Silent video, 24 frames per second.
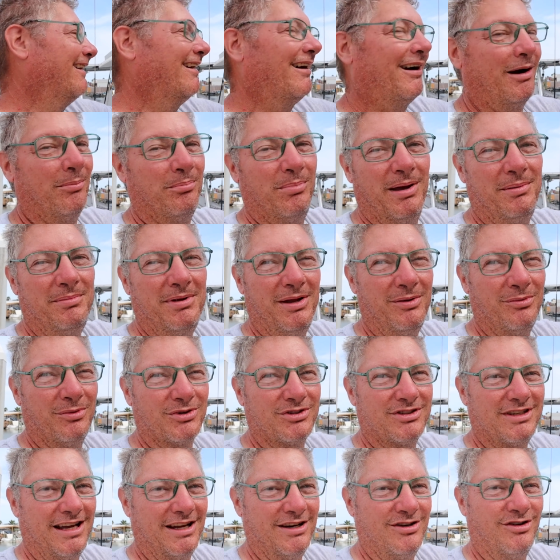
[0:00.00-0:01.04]
our bimini will
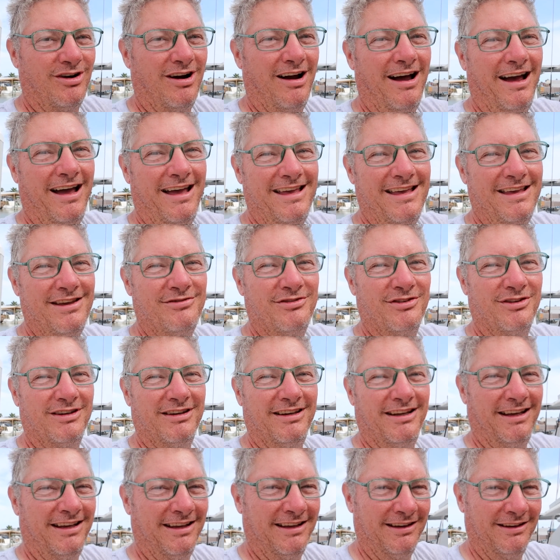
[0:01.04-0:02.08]
stay dry even
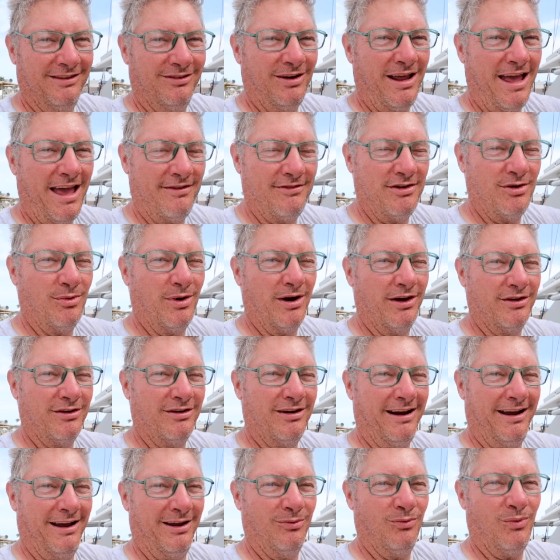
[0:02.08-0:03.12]
in heavy
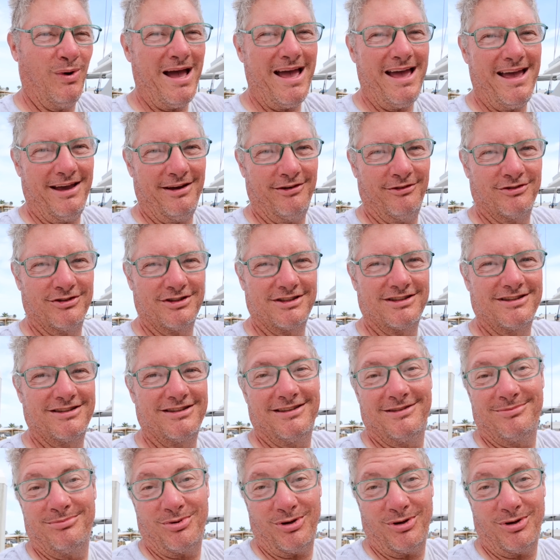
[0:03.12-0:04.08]
weather and waves.